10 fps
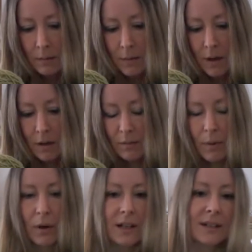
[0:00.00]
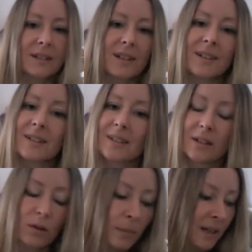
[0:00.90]
No, polyester. See,
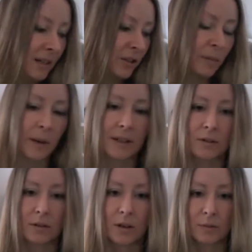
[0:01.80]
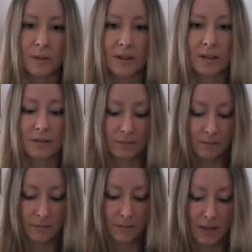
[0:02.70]
normally I just buy 100%
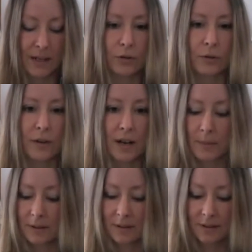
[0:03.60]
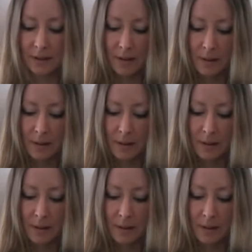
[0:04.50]
natural fibres.